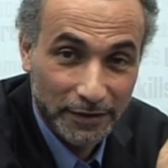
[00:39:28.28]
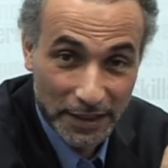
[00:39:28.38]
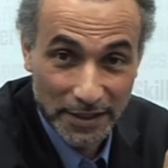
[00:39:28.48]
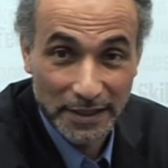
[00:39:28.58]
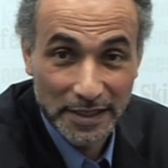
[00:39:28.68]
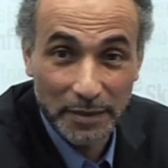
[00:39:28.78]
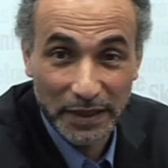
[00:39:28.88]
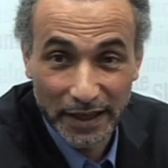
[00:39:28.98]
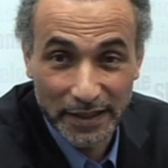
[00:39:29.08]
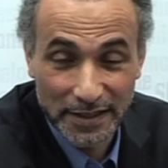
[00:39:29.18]
There is an
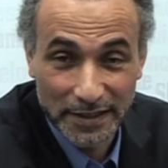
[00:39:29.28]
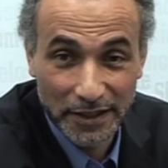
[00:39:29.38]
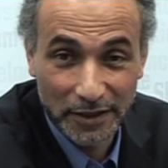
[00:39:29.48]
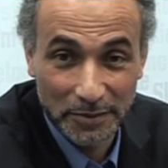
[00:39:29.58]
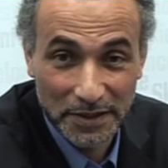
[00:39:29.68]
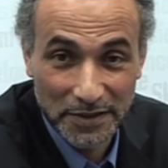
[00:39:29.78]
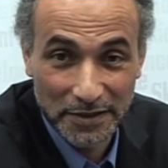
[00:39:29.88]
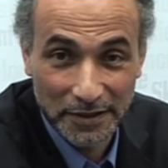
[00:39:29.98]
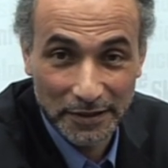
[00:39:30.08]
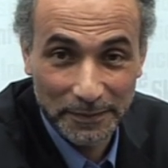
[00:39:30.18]
Islamic ethics in economy,
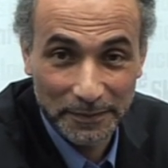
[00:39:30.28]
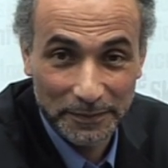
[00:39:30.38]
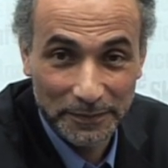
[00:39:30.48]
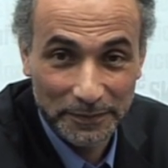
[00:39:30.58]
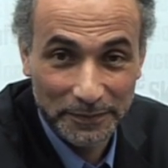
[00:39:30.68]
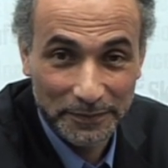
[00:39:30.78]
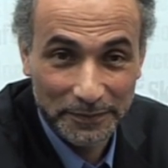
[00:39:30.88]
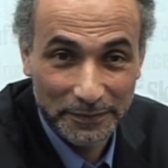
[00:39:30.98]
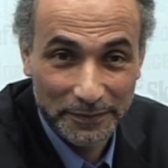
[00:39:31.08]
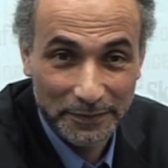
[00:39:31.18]
isn't it?
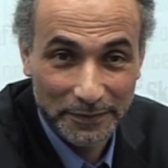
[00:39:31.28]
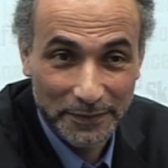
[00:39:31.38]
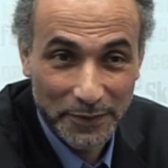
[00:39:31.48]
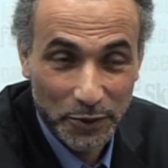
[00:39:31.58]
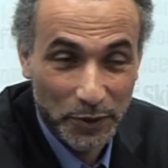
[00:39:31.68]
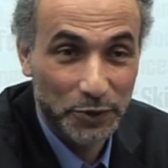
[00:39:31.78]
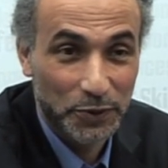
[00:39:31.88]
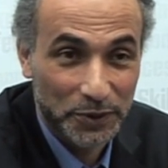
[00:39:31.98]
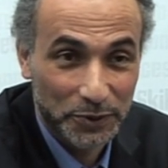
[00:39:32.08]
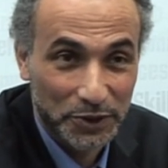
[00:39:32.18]
So what do
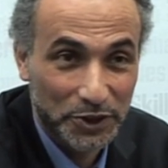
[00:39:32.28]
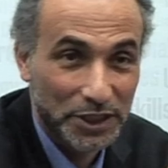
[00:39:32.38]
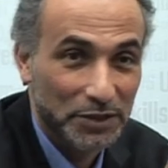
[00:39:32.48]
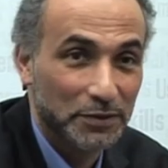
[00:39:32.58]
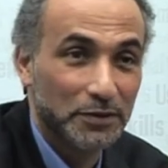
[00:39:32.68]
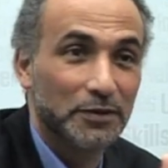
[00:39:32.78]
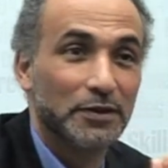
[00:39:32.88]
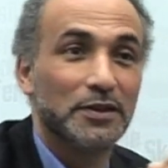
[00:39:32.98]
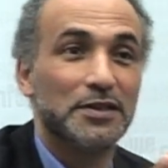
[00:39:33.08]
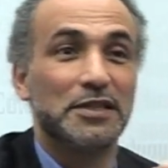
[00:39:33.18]
you want to achieve?
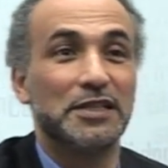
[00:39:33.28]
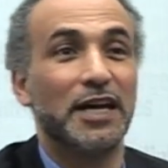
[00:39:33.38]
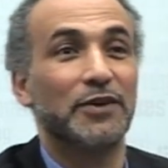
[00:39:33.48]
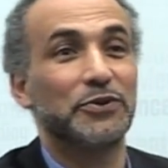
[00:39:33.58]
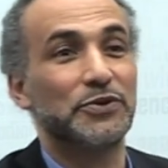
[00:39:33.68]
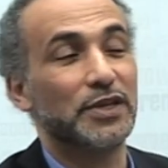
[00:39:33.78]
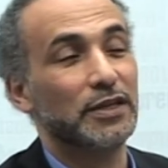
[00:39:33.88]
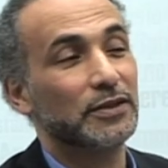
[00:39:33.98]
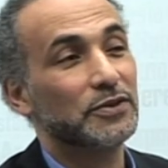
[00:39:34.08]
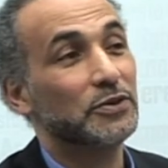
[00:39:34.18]
Is it enough to
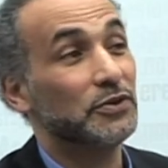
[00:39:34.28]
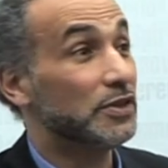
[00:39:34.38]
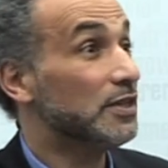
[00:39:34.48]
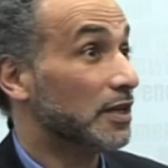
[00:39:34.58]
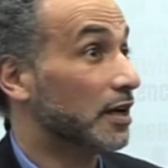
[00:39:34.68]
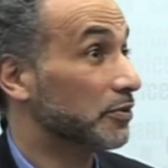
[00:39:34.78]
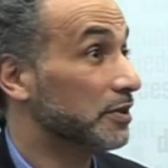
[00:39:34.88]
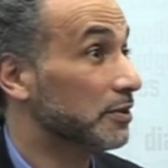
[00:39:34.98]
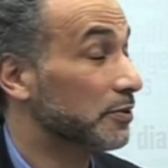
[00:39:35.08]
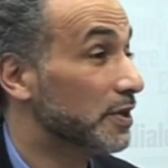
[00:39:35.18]
say? So these are
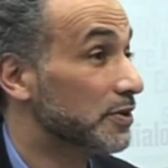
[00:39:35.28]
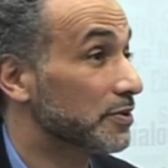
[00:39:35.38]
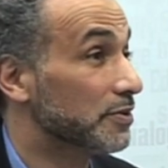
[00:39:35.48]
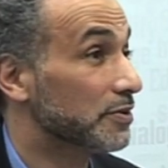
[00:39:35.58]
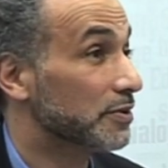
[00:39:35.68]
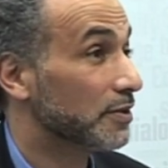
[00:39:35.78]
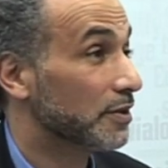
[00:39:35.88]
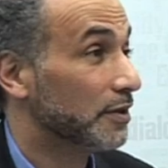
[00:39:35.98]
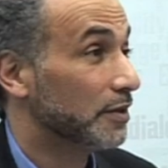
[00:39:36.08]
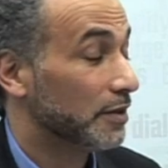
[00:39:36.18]
critical questions.
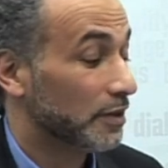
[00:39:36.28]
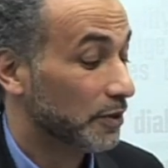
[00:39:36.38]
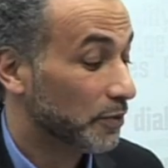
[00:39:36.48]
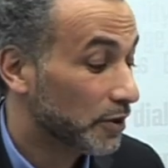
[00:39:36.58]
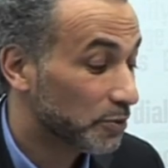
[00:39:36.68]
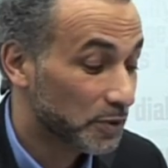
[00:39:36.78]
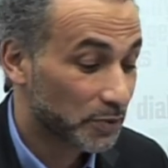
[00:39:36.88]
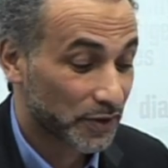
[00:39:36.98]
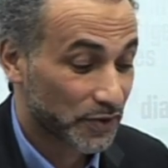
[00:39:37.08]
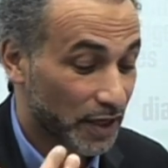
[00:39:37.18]
And when the
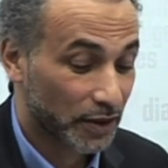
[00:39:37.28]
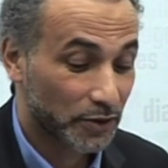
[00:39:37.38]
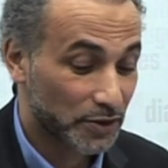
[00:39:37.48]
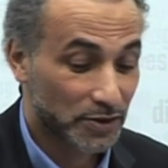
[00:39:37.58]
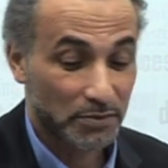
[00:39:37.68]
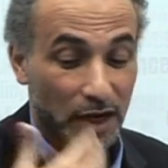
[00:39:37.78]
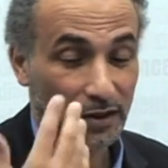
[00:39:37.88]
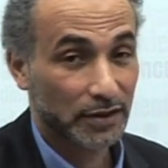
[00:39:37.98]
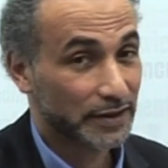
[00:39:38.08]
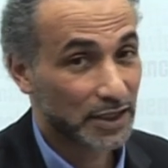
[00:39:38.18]
people are saying, oh, it's a
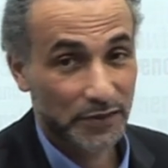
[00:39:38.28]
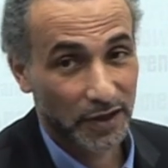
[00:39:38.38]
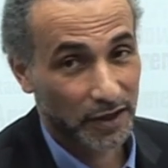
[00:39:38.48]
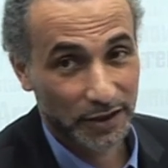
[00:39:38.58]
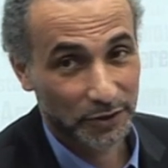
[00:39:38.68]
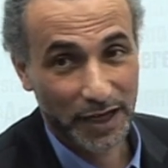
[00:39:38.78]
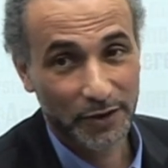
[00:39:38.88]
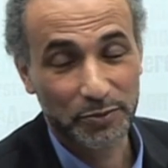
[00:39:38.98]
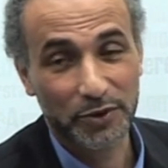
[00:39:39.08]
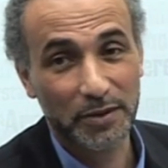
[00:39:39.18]
model, that's fine. I don't have
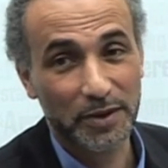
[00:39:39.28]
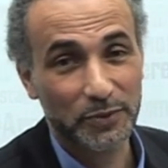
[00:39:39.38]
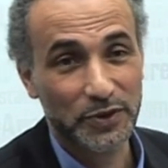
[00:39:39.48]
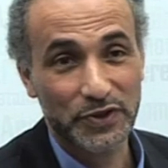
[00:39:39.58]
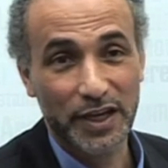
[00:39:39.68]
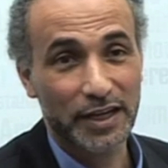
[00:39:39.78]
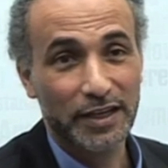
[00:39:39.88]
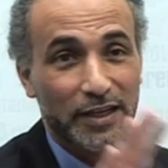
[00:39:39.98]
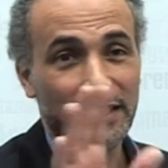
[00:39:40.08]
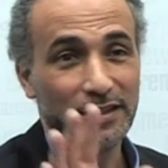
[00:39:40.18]
a problem with saying
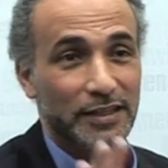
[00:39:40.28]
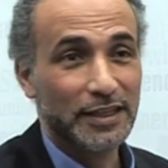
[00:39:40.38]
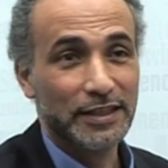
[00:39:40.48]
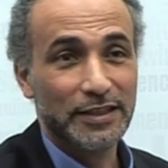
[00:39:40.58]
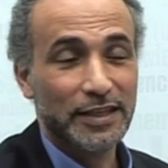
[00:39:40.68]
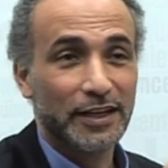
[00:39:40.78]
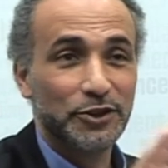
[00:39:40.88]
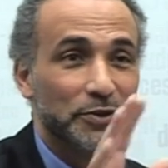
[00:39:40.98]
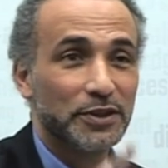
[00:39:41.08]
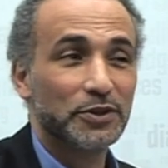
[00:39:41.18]
they, they are
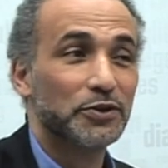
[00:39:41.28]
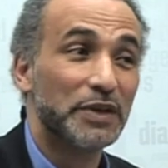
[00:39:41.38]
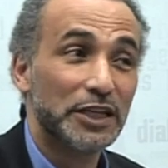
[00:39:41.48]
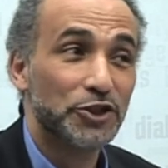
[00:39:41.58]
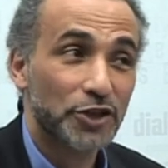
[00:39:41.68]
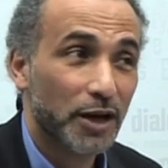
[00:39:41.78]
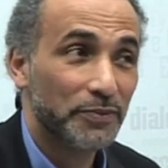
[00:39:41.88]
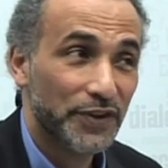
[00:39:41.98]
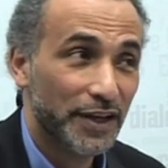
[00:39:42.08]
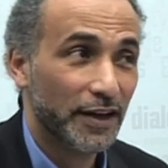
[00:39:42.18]
doing a great
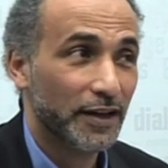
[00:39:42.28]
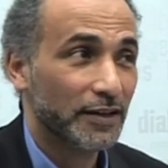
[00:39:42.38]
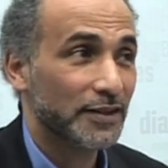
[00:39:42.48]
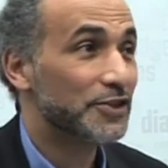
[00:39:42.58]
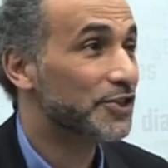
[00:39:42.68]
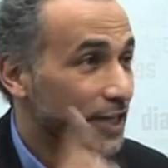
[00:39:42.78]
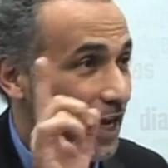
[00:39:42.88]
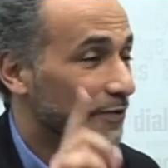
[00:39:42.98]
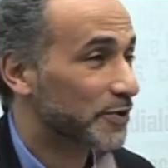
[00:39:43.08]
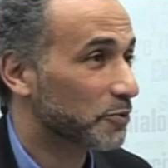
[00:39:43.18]
job there. Still, I
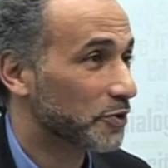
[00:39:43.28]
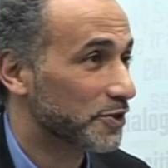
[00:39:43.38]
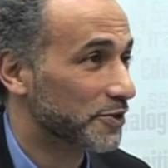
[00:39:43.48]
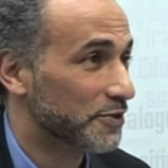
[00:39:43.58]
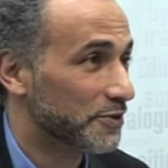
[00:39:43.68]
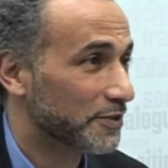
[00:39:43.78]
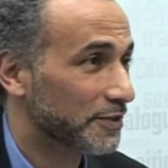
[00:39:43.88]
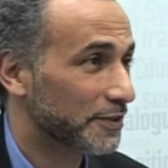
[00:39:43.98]
have some questions.